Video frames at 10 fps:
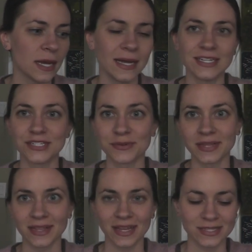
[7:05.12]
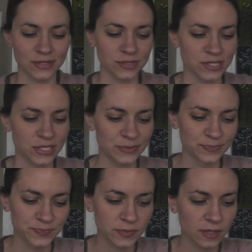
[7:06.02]
and she really likes those too.
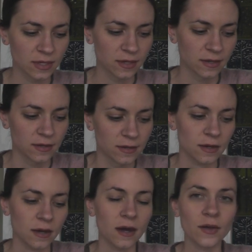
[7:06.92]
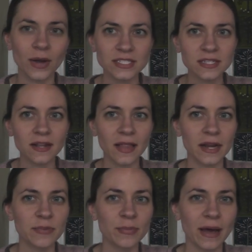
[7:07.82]
A question that a
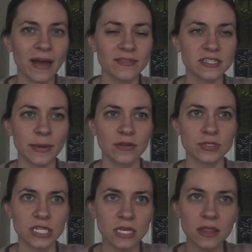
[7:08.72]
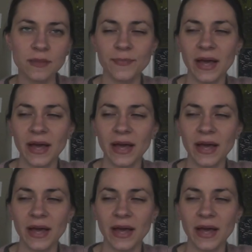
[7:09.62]
lot of people have is about teeth.